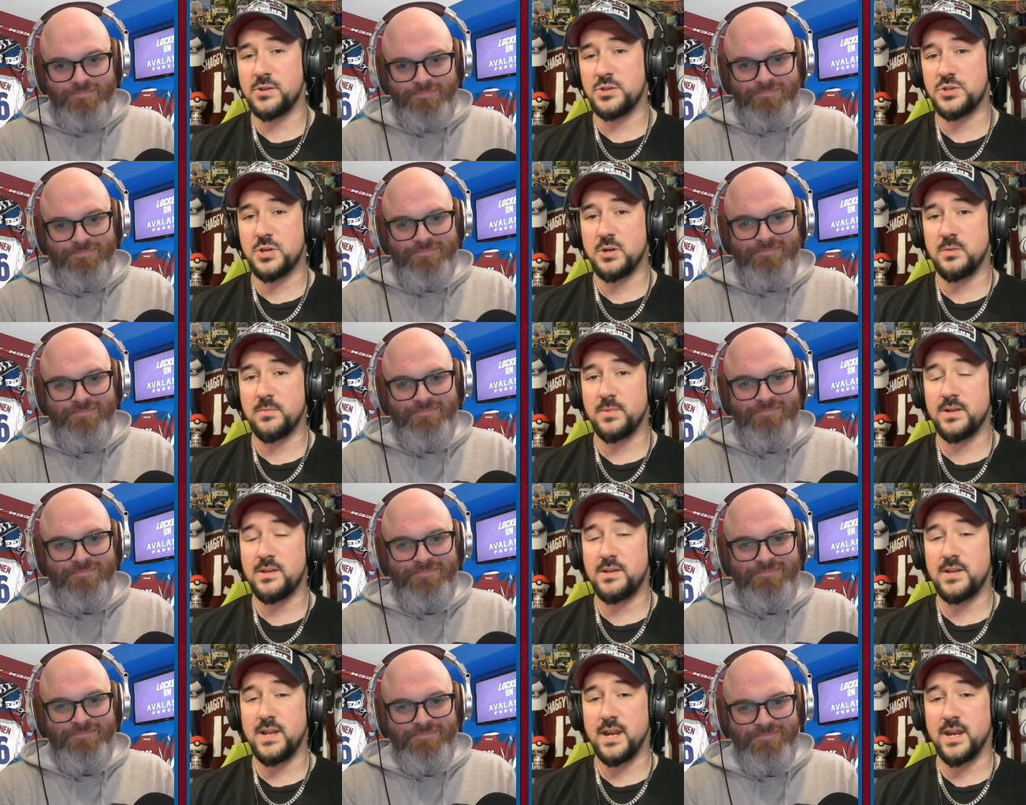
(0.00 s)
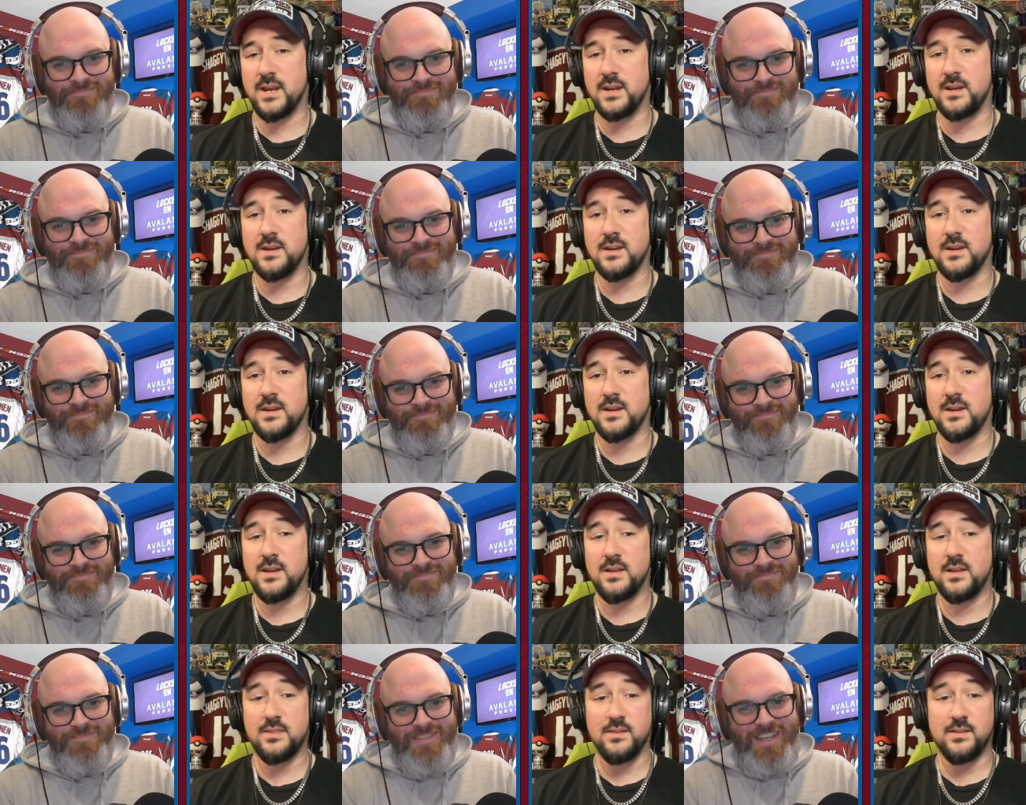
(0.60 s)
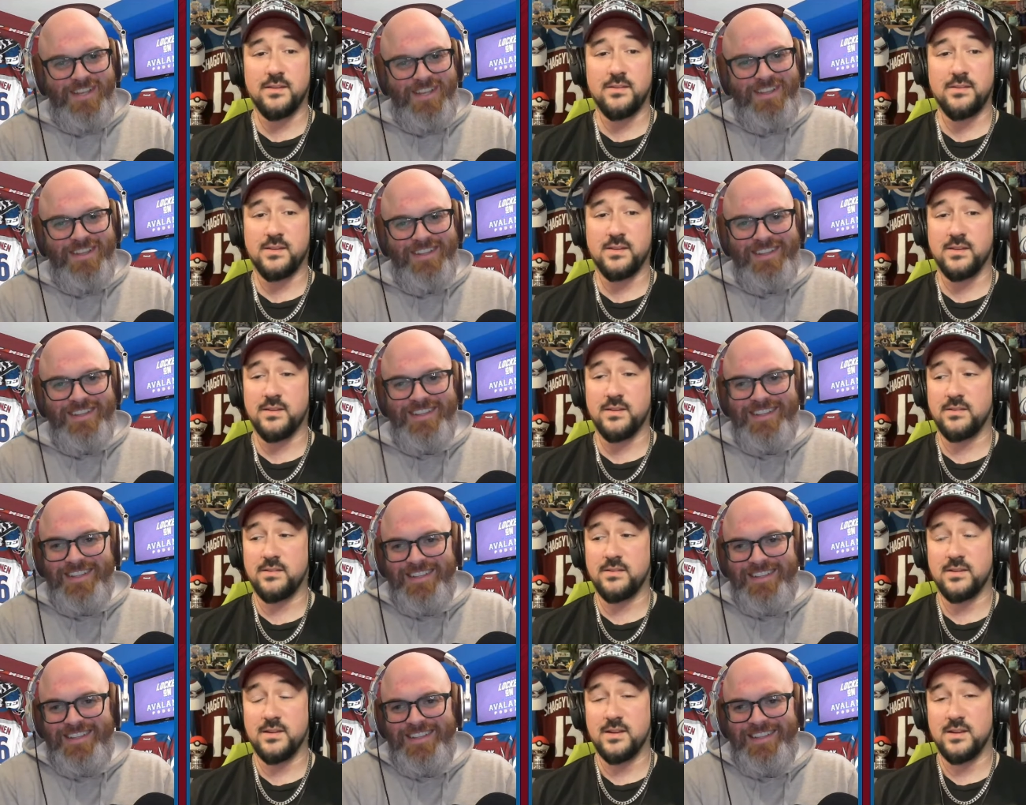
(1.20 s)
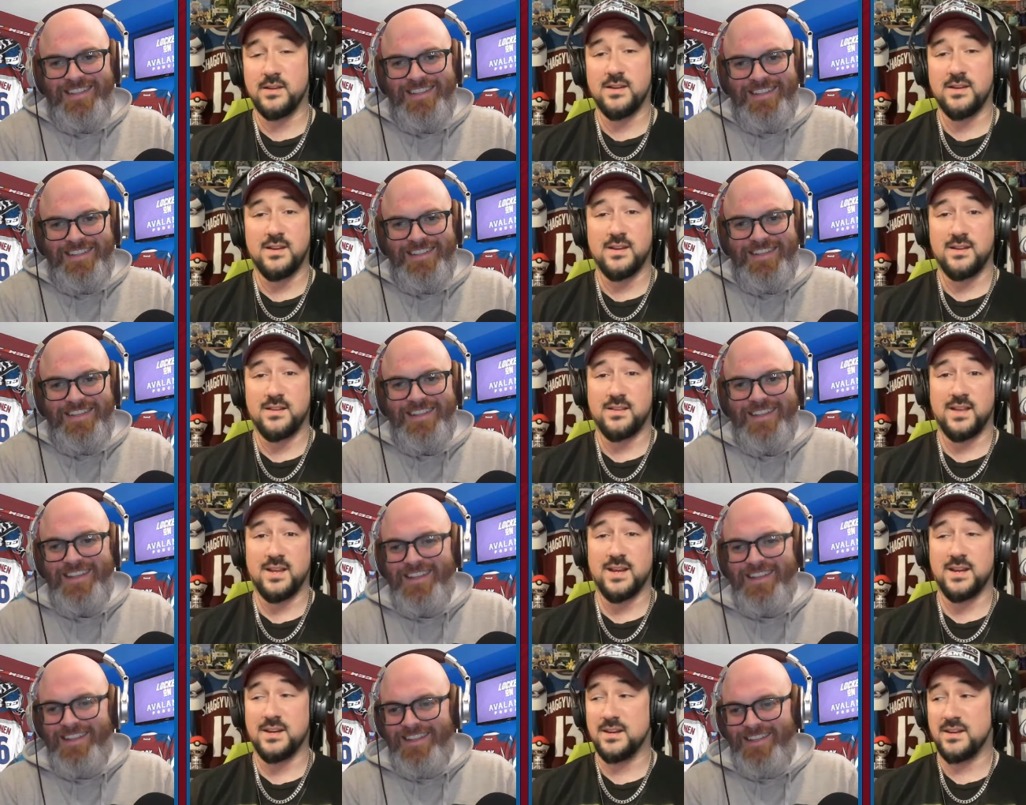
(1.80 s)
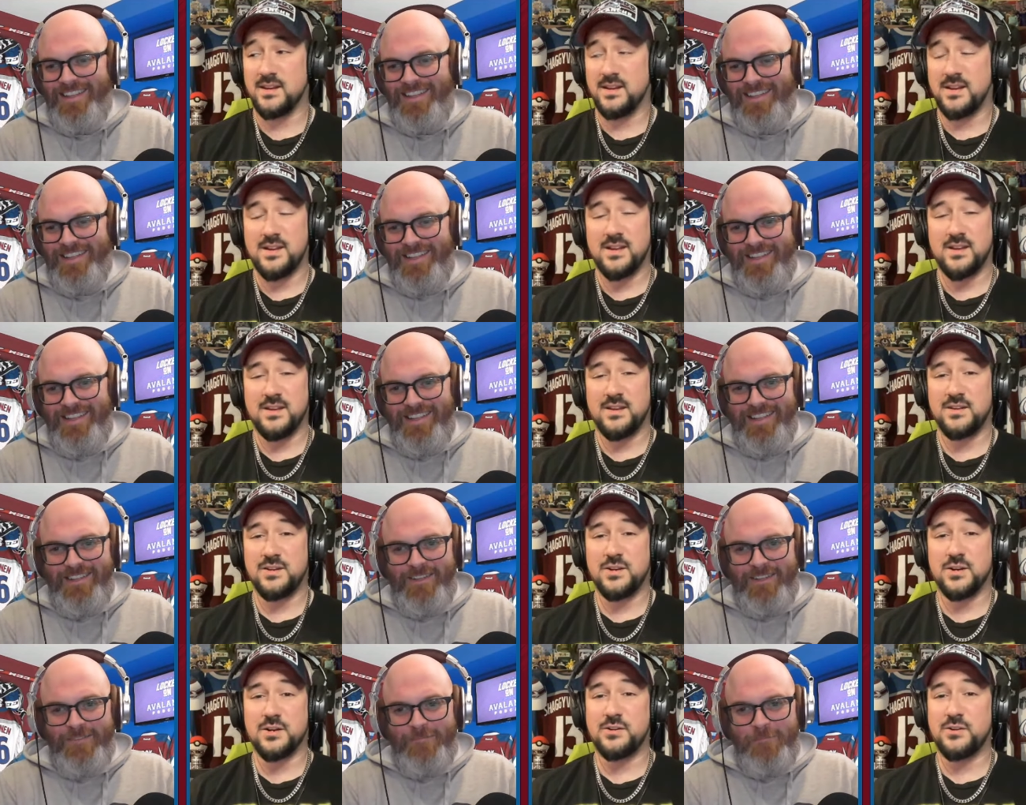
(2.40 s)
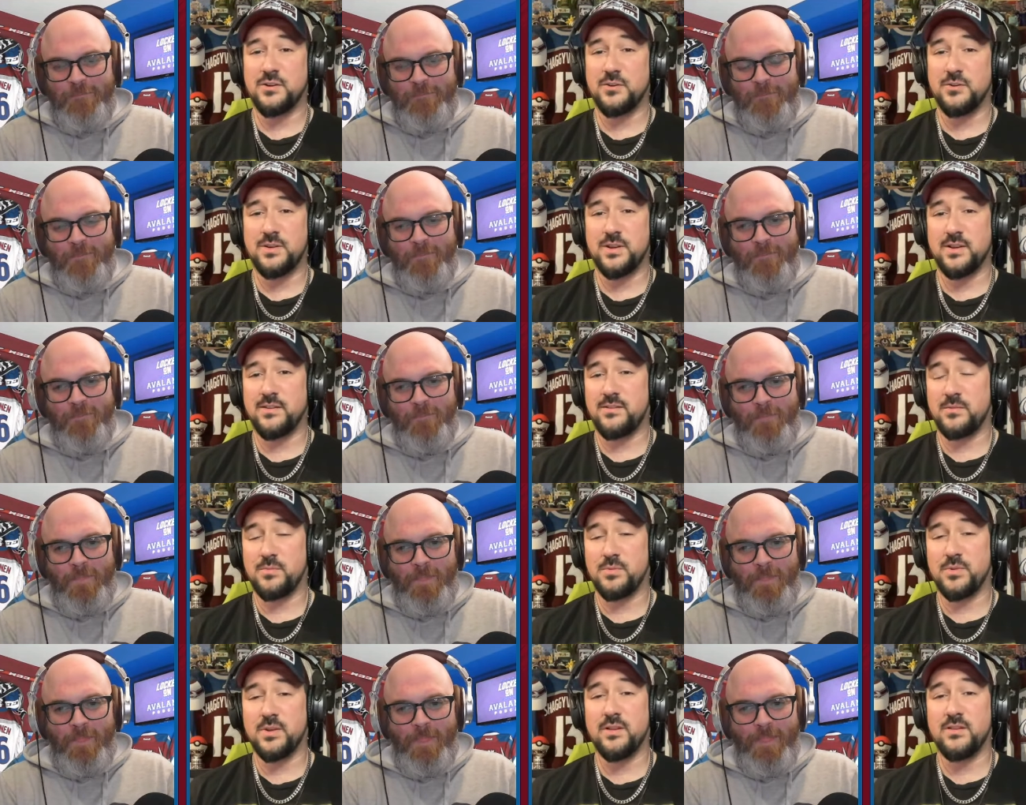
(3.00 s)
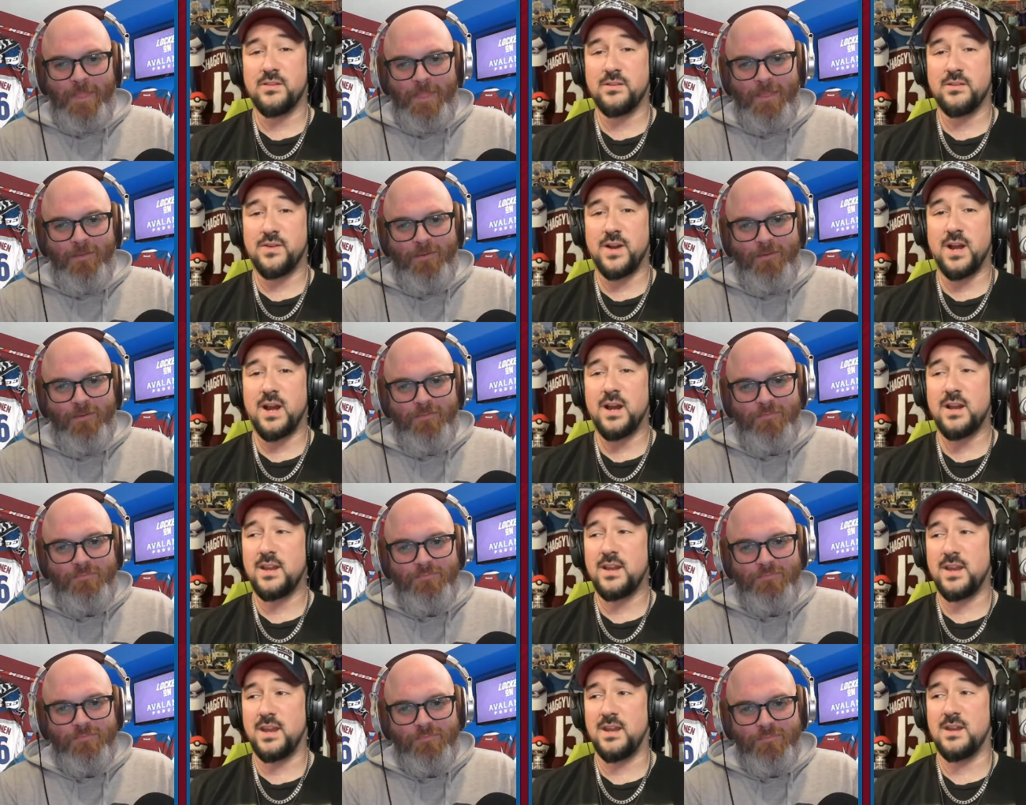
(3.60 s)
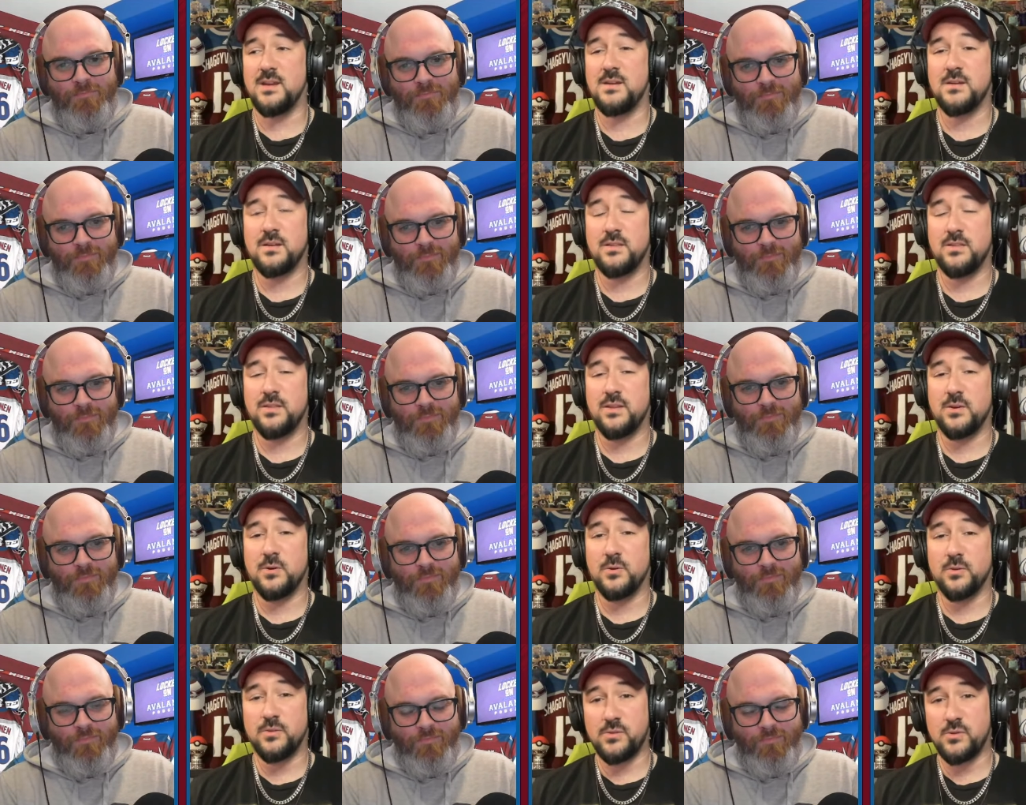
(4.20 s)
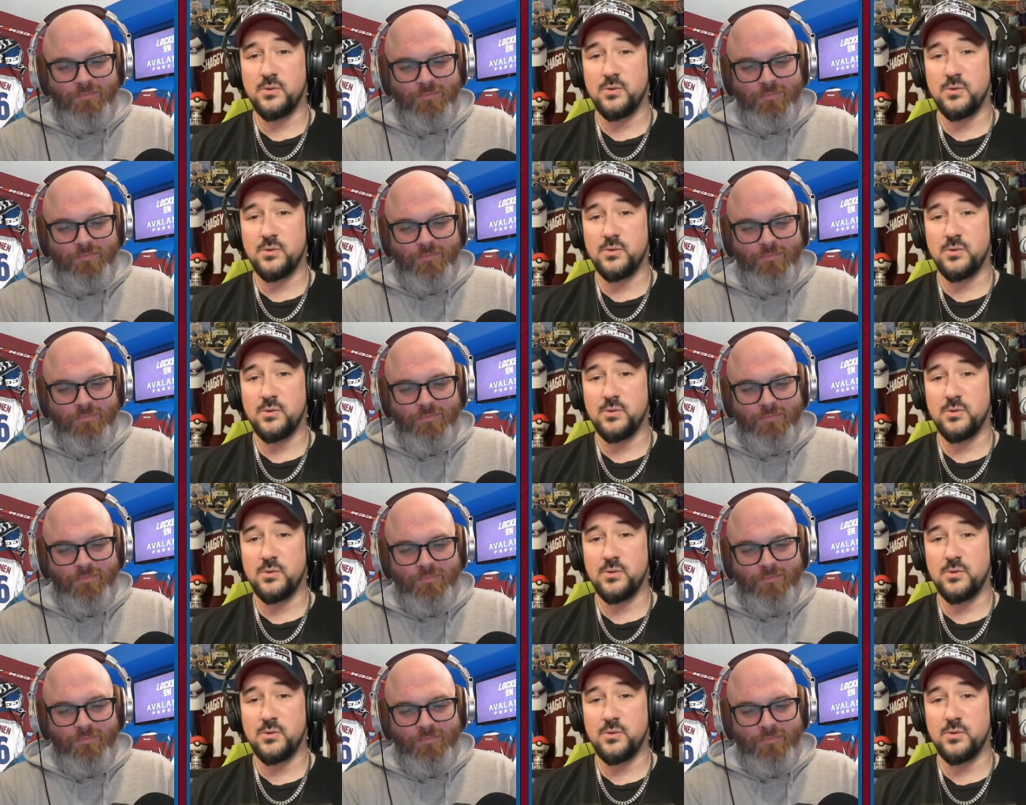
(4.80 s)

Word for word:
Speaker 1: Sherman tank. This is like your two disciplines of hockey the old